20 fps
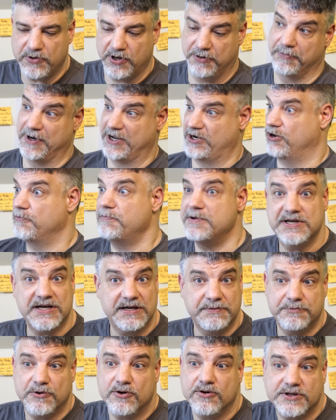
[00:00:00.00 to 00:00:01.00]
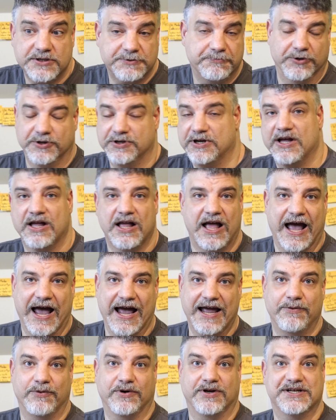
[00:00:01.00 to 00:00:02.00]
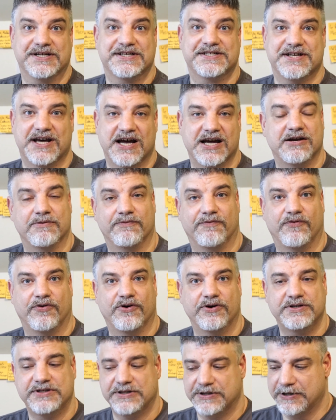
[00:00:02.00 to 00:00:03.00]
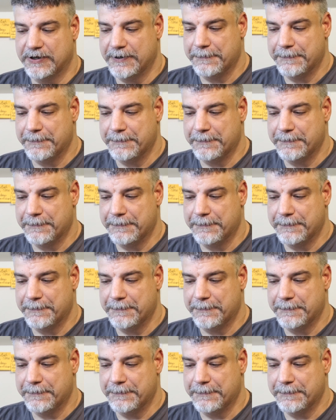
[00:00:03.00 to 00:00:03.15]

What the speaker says: It might not be time box, but hey, we can decide up front.